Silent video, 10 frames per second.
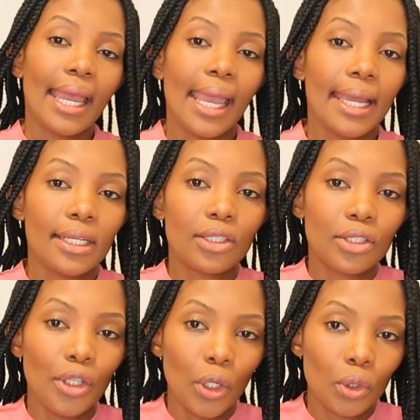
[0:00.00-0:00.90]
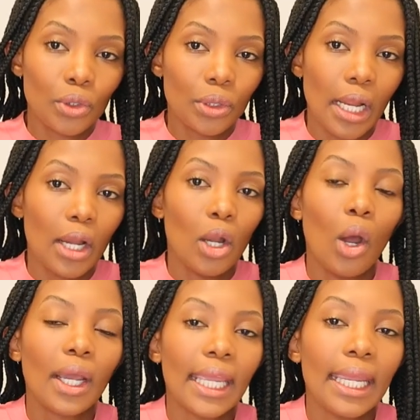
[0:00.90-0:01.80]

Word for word: and you know lock